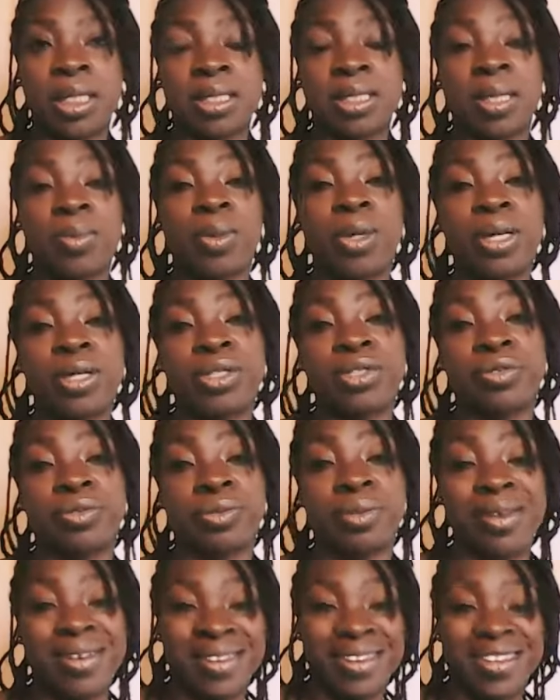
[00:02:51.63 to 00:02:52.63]
Someone
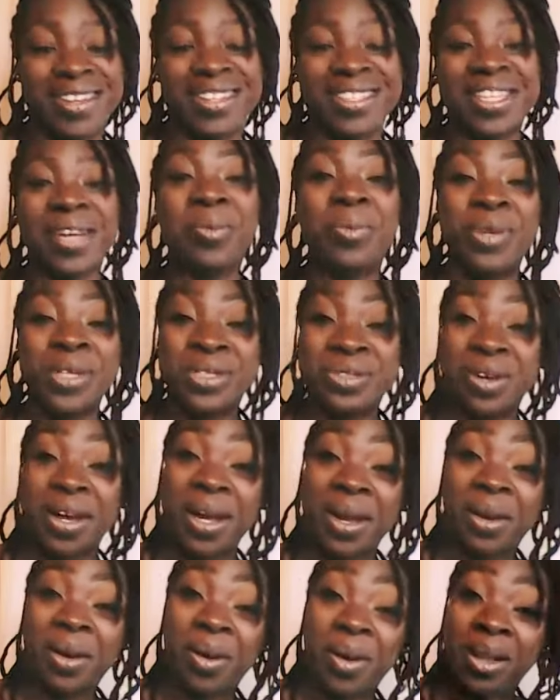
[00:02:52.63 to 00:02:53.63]

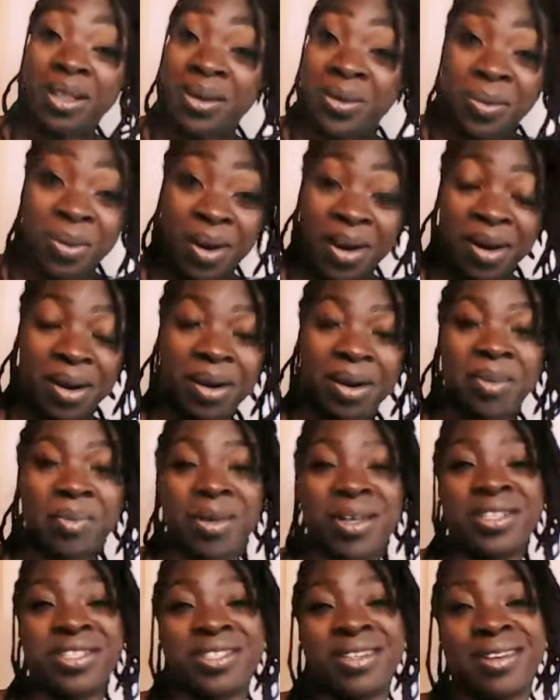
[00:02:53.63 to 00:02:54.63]
drank all the water out of
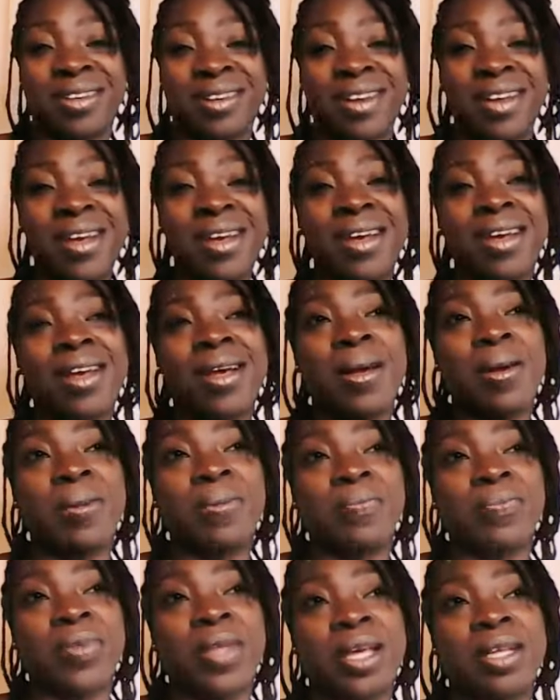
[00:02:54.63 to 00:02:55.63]
my jug.
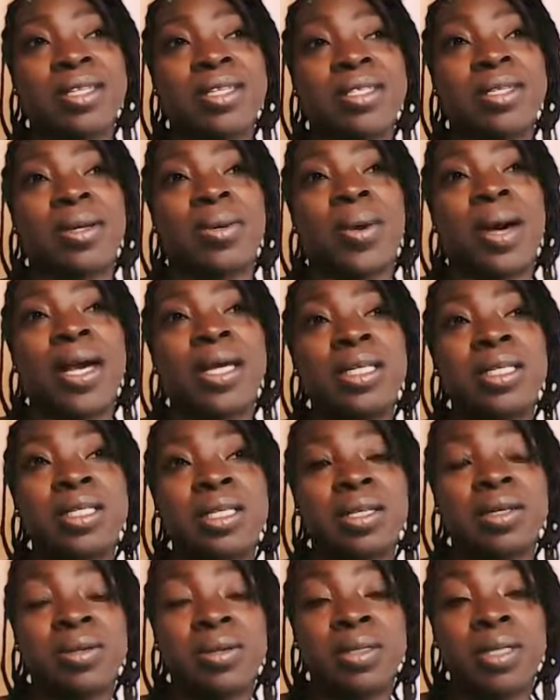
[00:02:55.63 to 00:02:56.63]
And so I
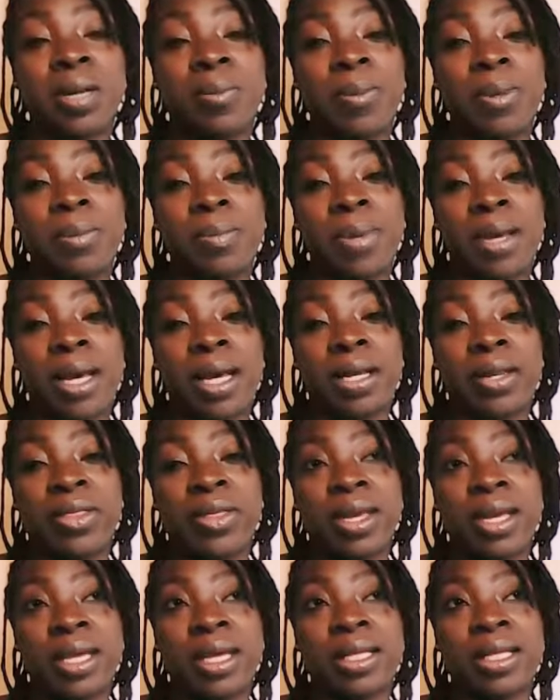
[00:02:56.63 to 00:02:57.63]
just curled up in bed
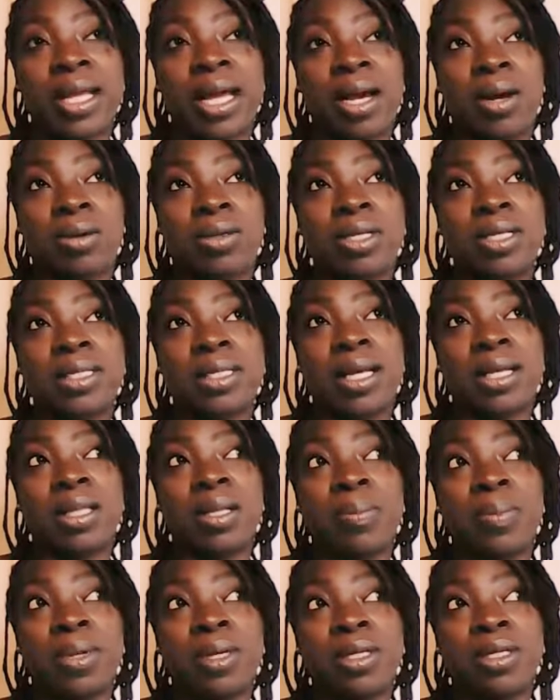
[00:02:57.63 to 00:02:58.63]
thinking now, just let the
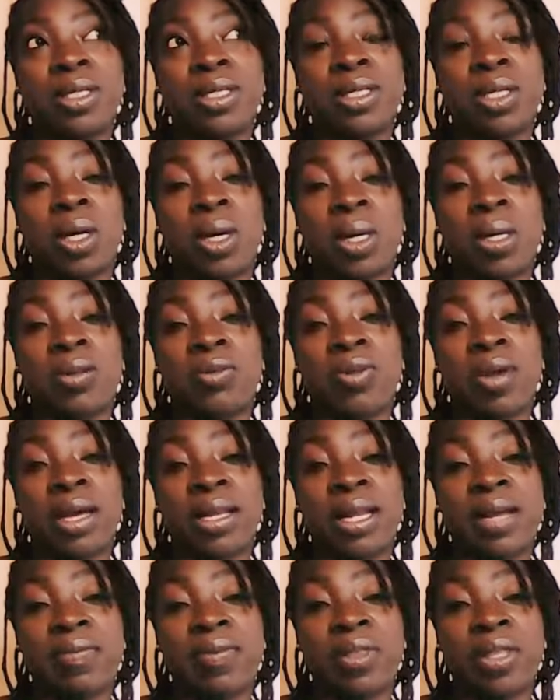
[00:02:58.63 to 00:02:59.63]
pill dissolve and
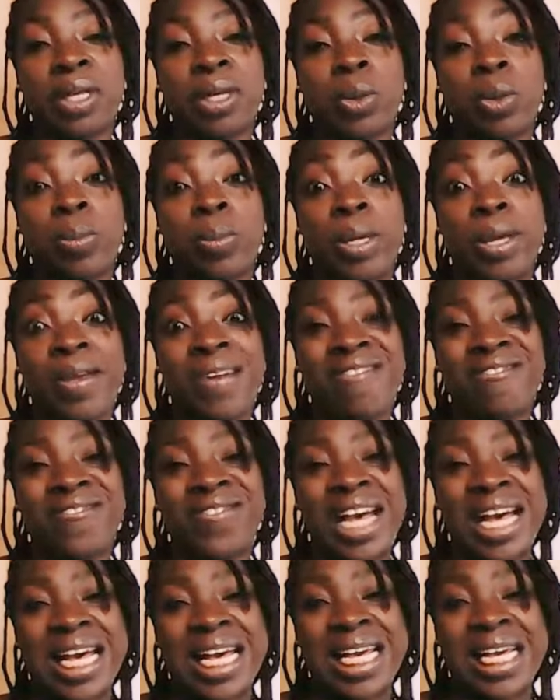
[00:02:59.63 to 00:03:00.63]
everything will be
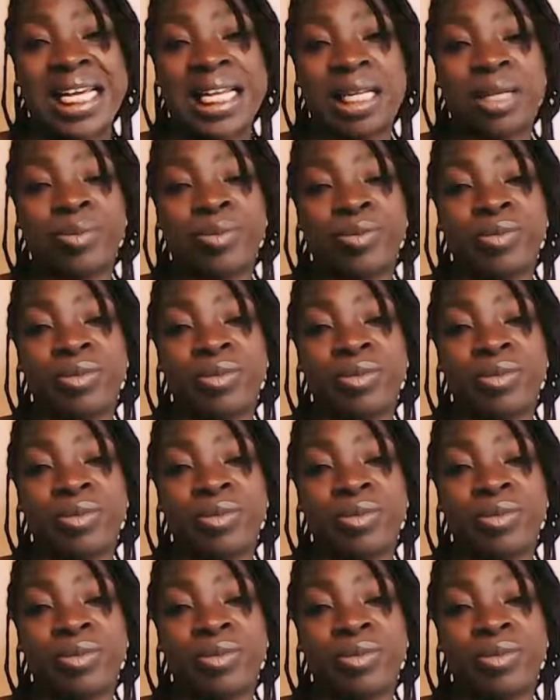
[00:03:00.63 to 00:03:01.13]
fine.